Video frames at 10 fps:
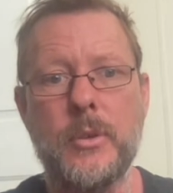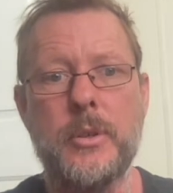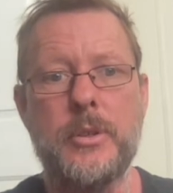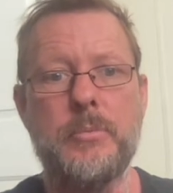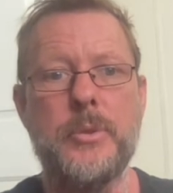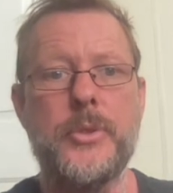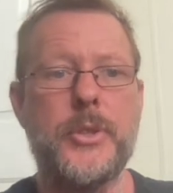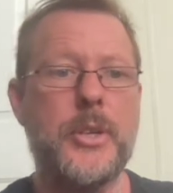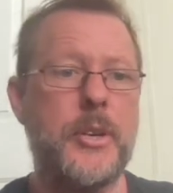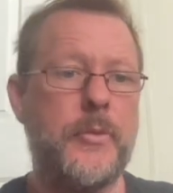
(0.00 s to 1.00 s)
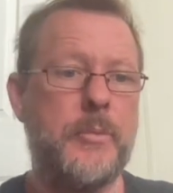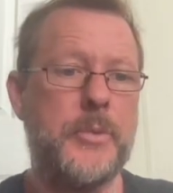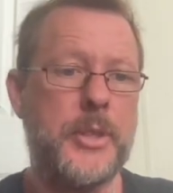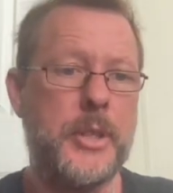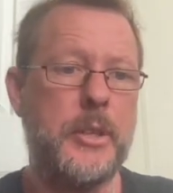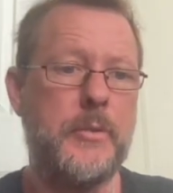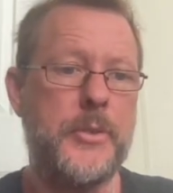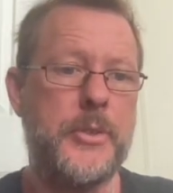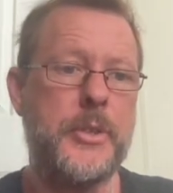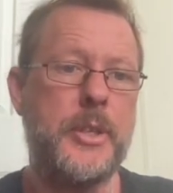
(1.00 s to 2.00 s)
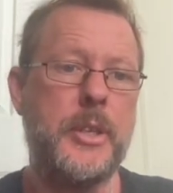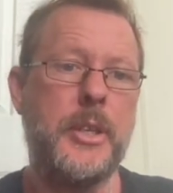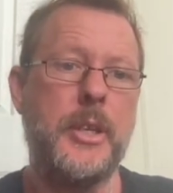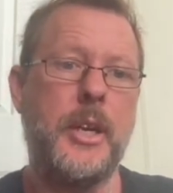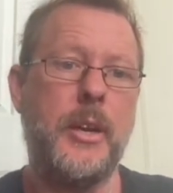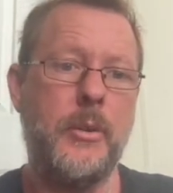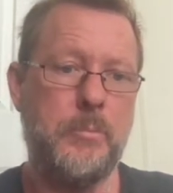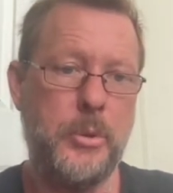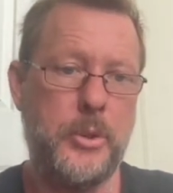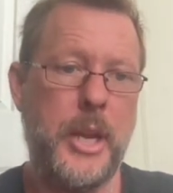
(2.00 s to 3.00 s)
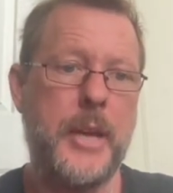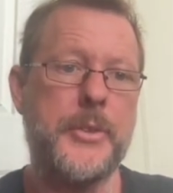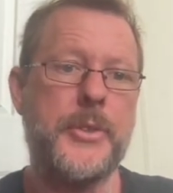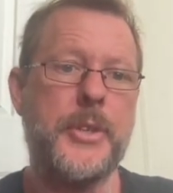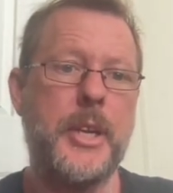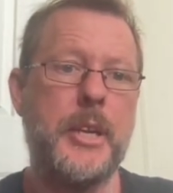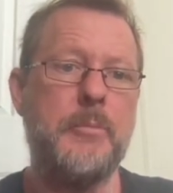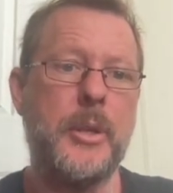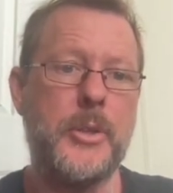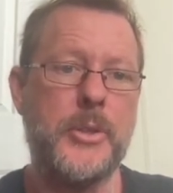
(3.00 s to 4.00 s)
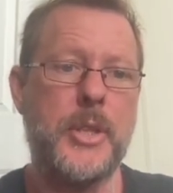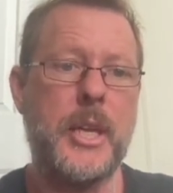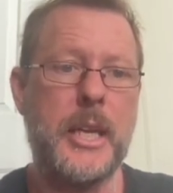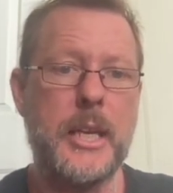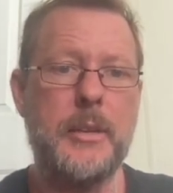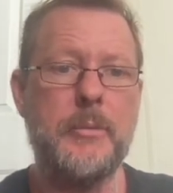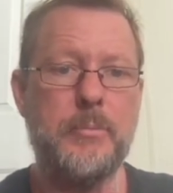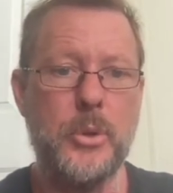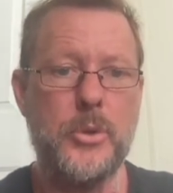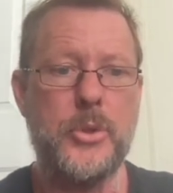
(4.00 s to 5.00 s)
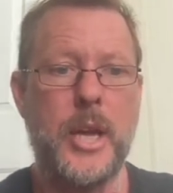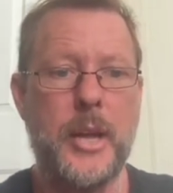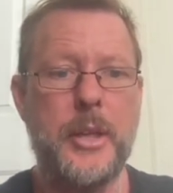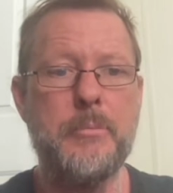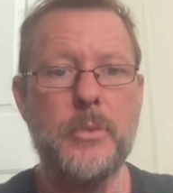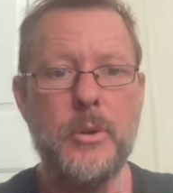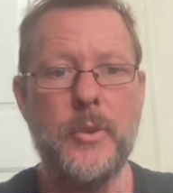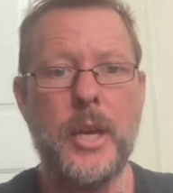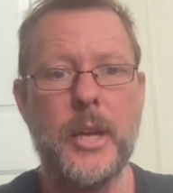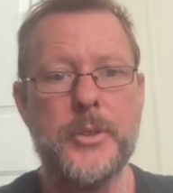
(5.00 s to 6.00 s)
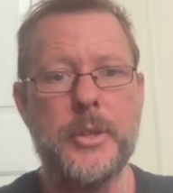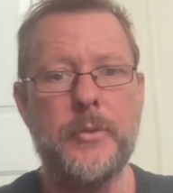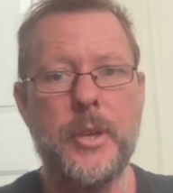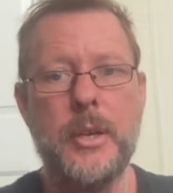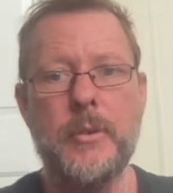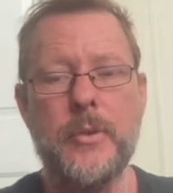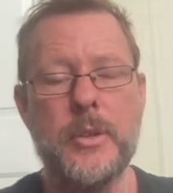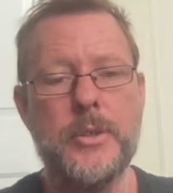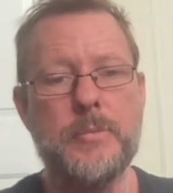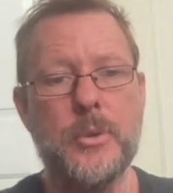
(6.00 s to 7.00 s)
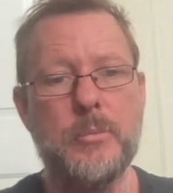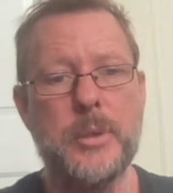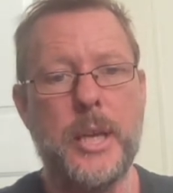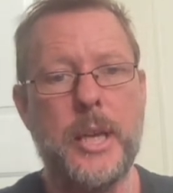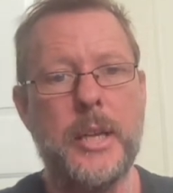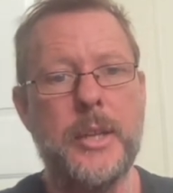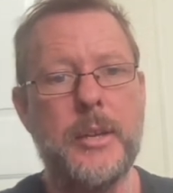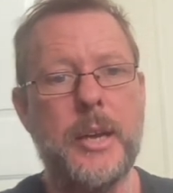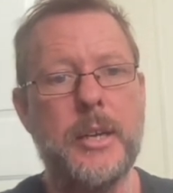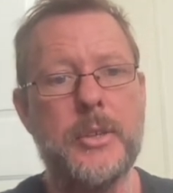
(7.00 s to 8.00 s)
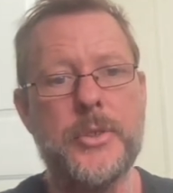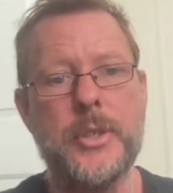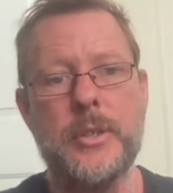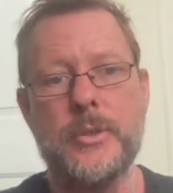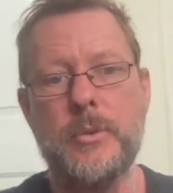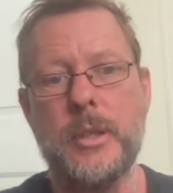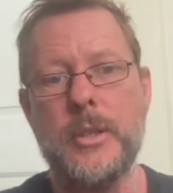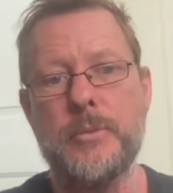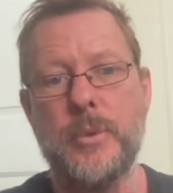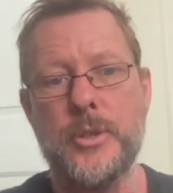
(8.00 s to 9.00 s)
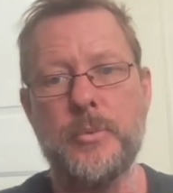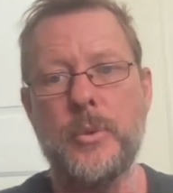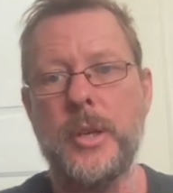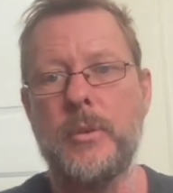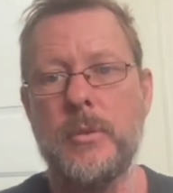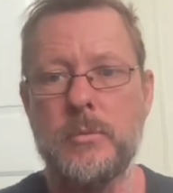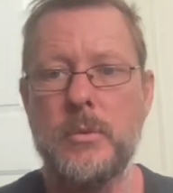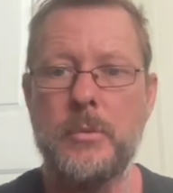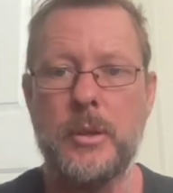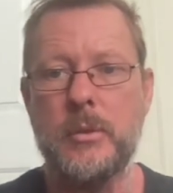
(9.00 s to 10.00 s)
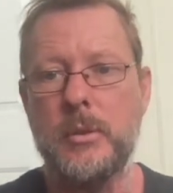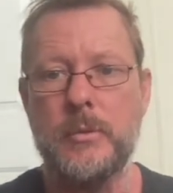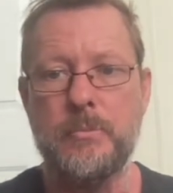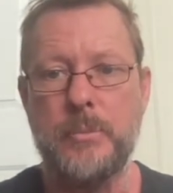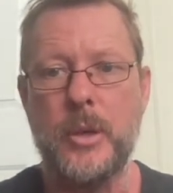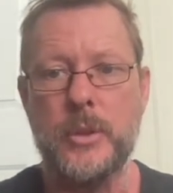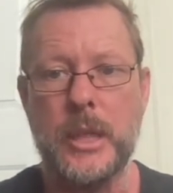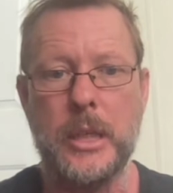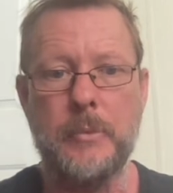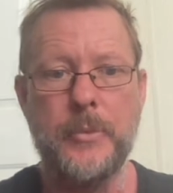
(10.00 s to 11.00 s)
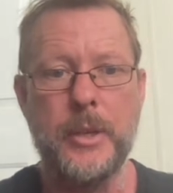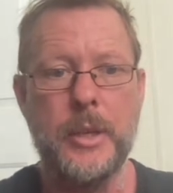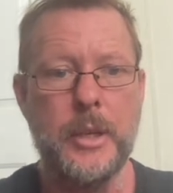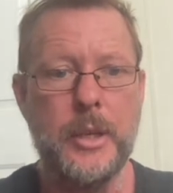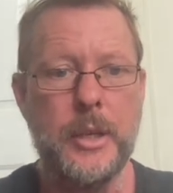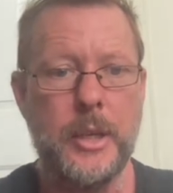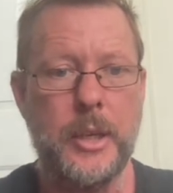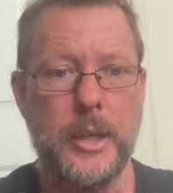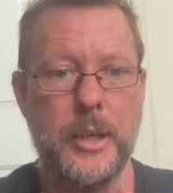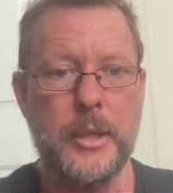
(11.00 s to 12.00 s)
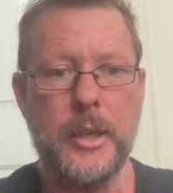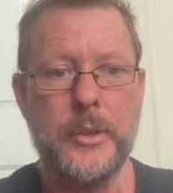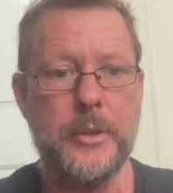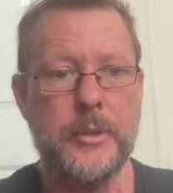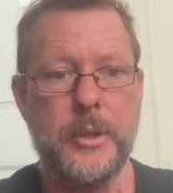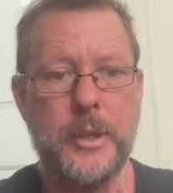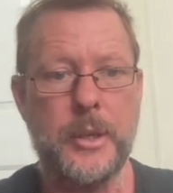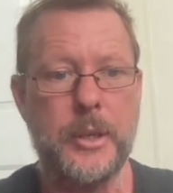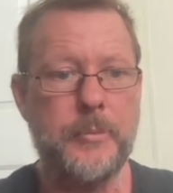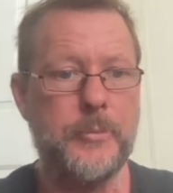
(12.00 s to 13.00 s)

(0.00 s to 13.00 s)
to preserve themselves and put down seed, because they're getting pushed out, they're moving out. So if they're a very small plant and they're going to seed as quickly as possible, they're called what we call bolting in the